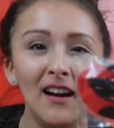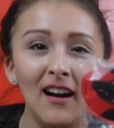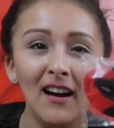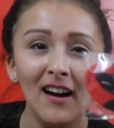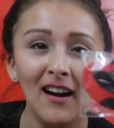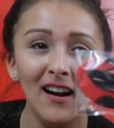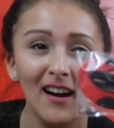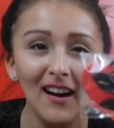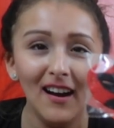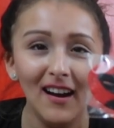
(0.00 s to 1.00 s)

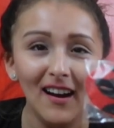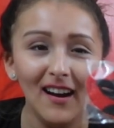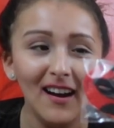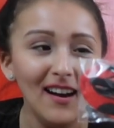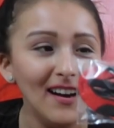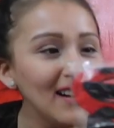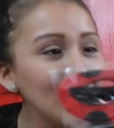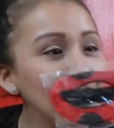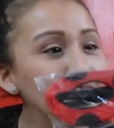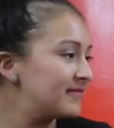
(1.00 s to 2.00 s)

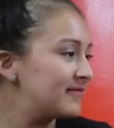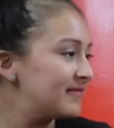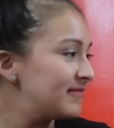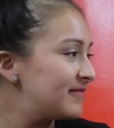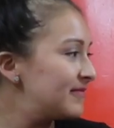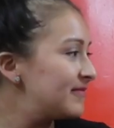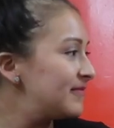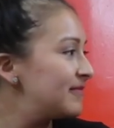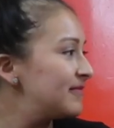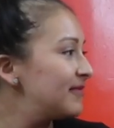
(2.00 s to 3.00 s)

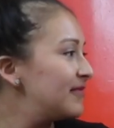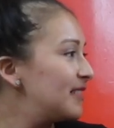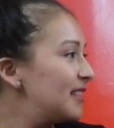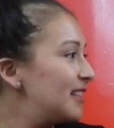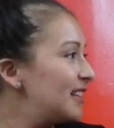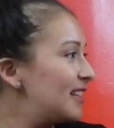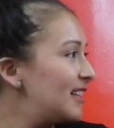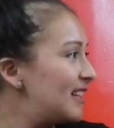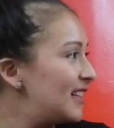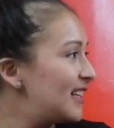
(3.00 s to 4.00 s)

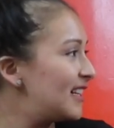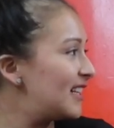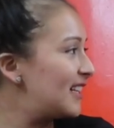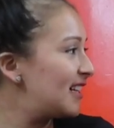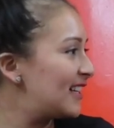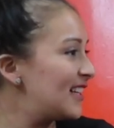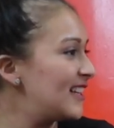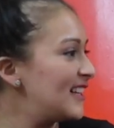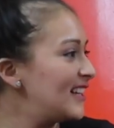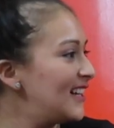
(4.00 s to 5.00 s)

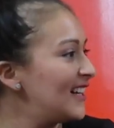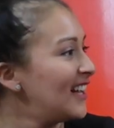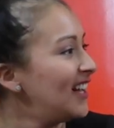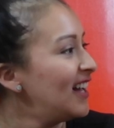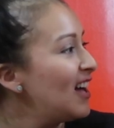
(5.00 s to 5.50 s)
[no speech]